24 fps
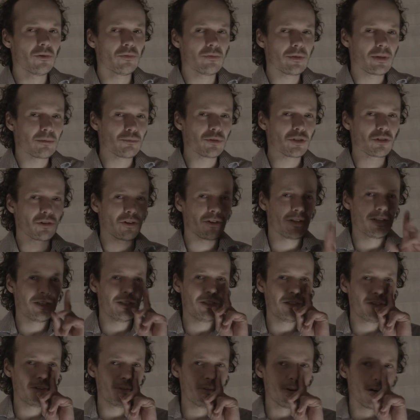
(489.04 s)
I'm sorry.
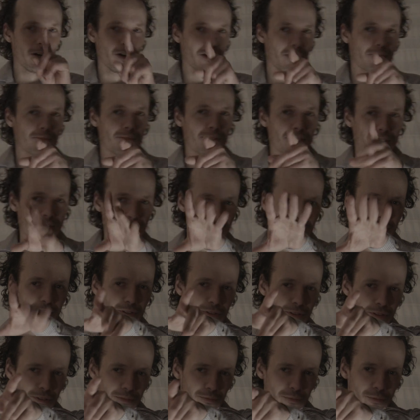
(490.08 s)

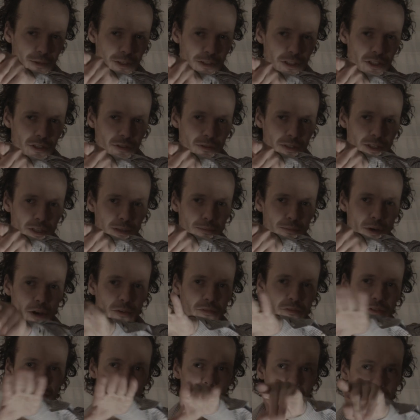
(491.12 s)
What is your name? I
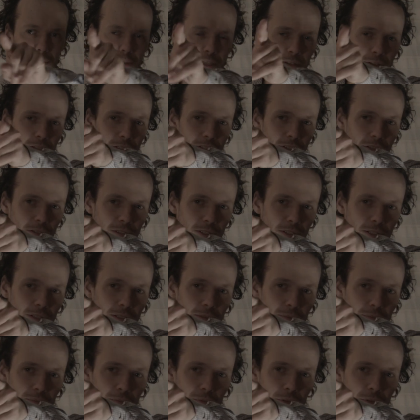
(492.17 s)
forget about it. It's not that.